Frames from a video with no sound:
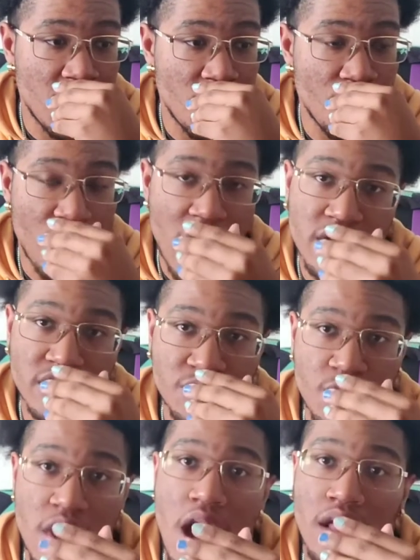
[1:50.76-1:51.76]
Miles
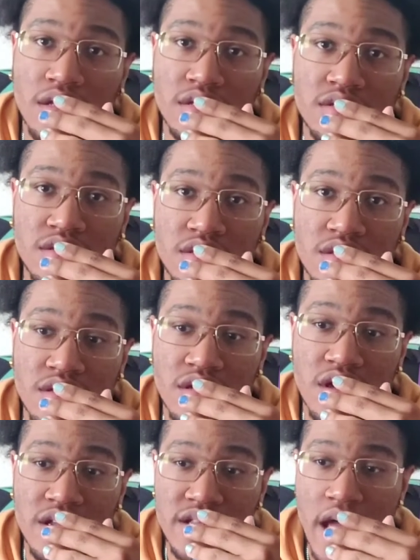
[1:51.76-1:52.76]
Morales
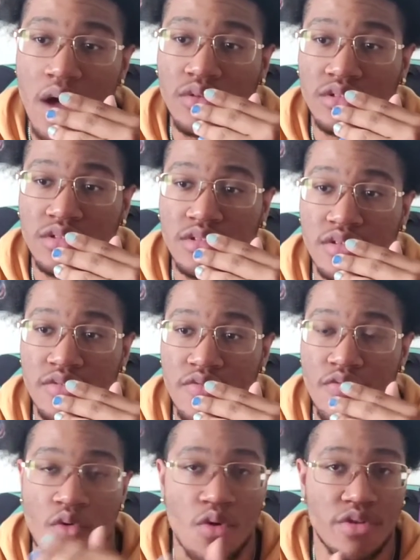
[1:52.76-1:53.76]
announced
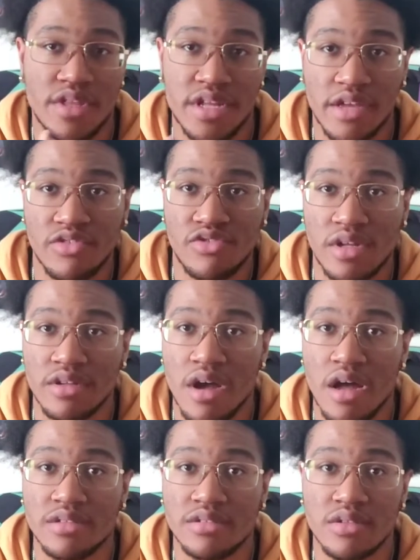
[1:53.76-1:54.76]
for the next-gen
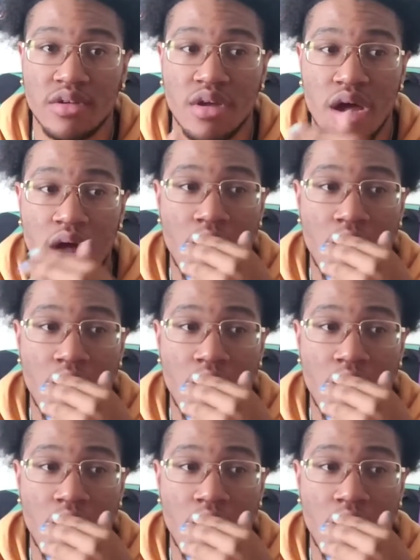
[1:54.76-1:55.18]
console